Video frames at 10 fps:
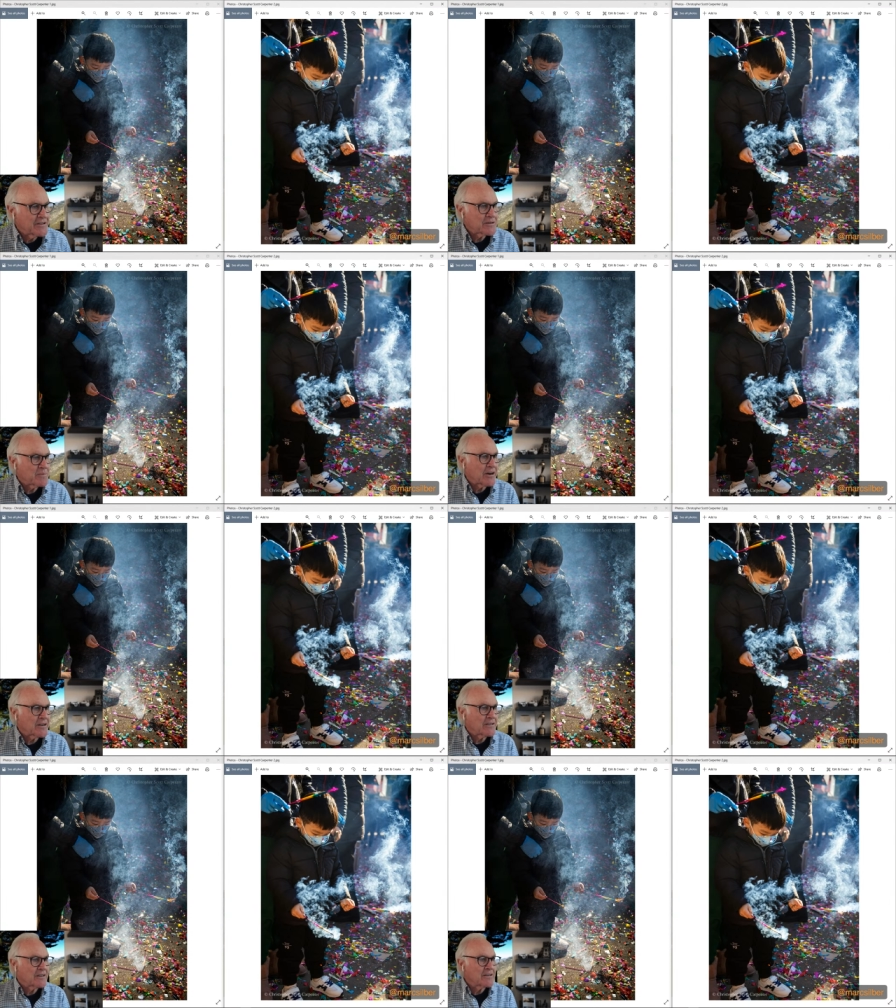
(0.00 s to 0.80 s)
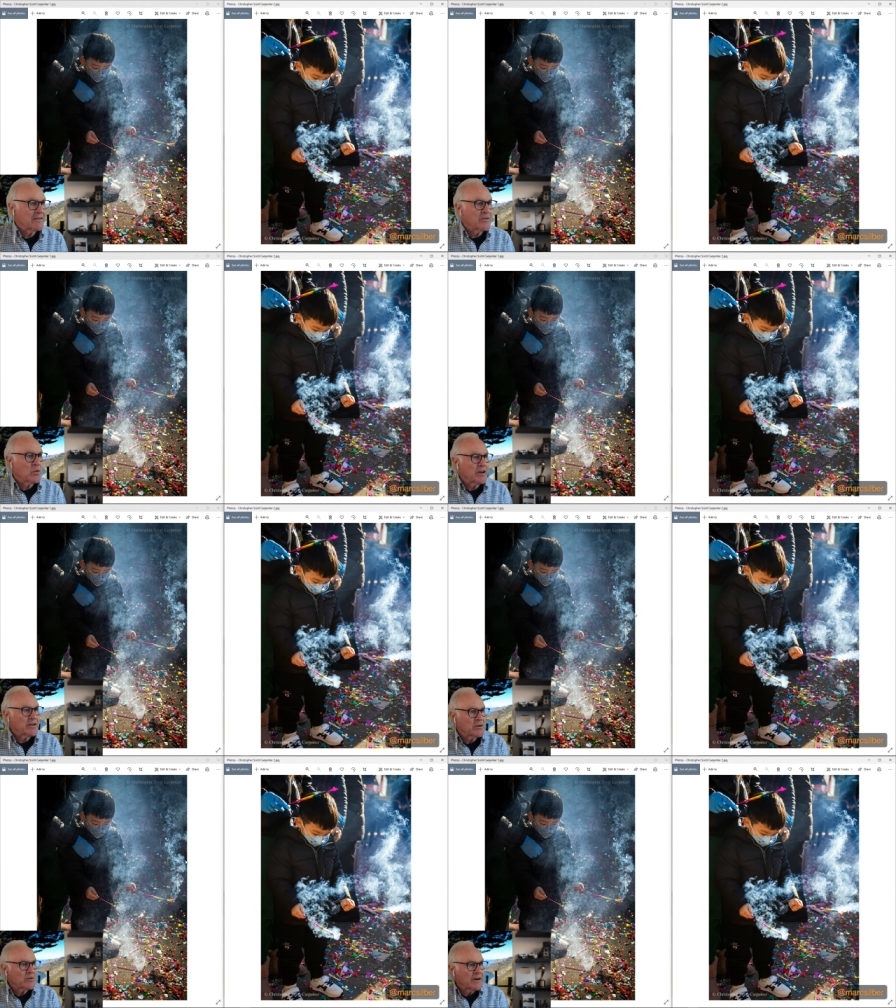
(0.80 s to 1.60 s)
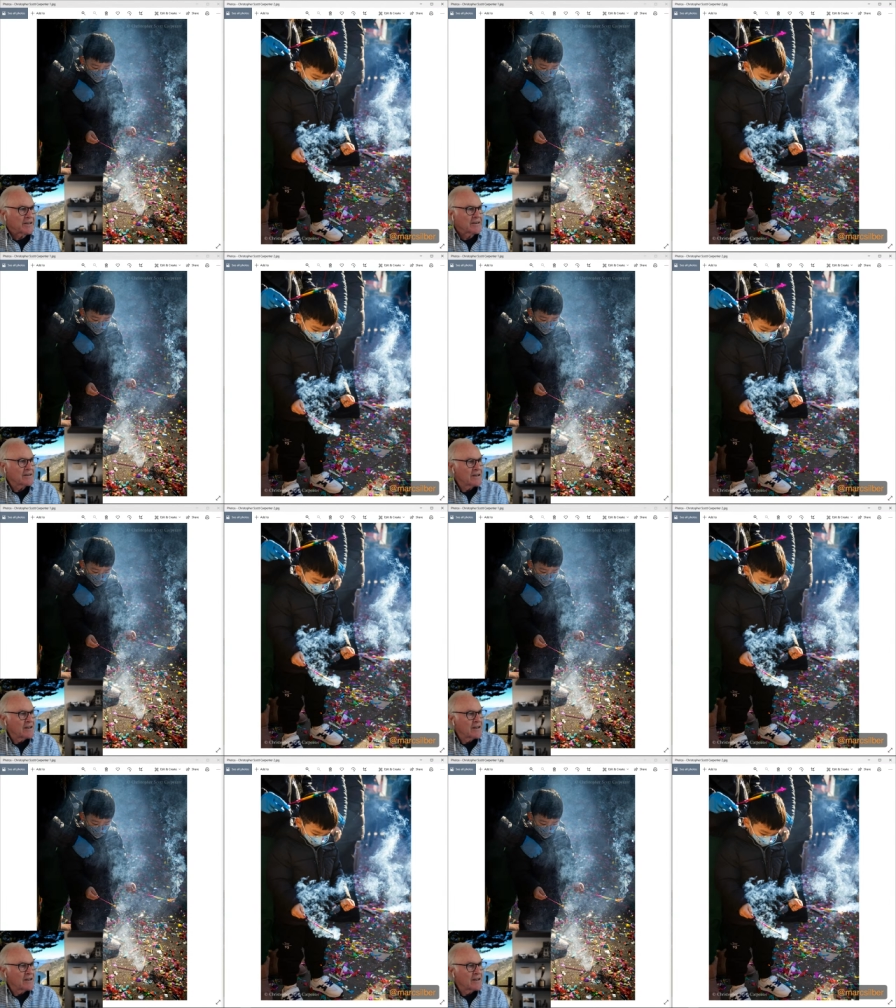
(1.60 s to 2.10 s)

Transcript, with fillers: of the sparkler of the one on the right.